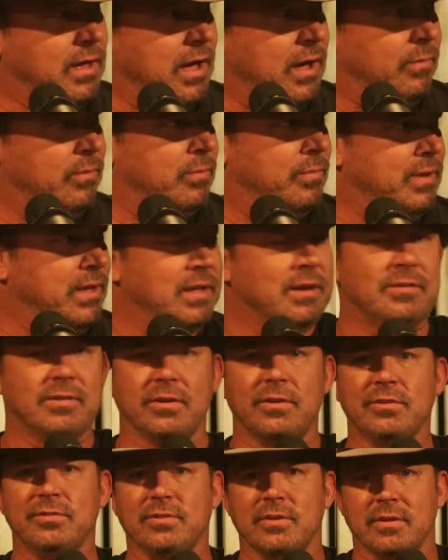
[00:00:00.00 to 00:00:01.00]
I will be in
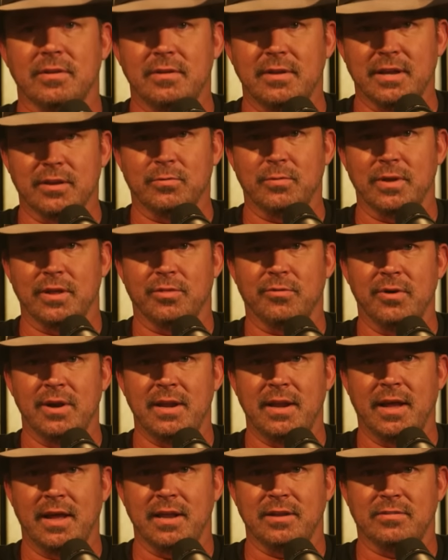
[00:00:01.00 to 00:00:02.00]
Tulsa next week,
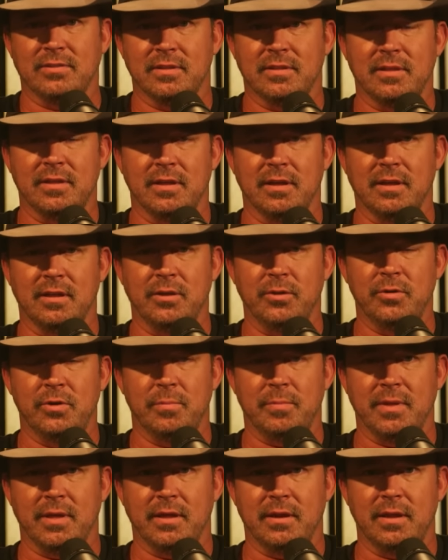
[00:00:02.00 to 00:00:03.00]
3 nights at the Looney
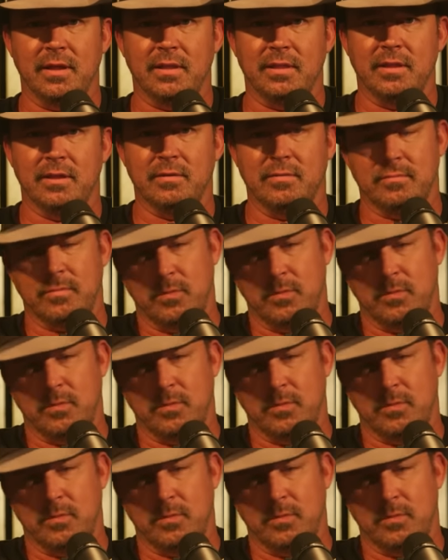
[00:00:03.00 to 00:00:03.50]
Bin, and then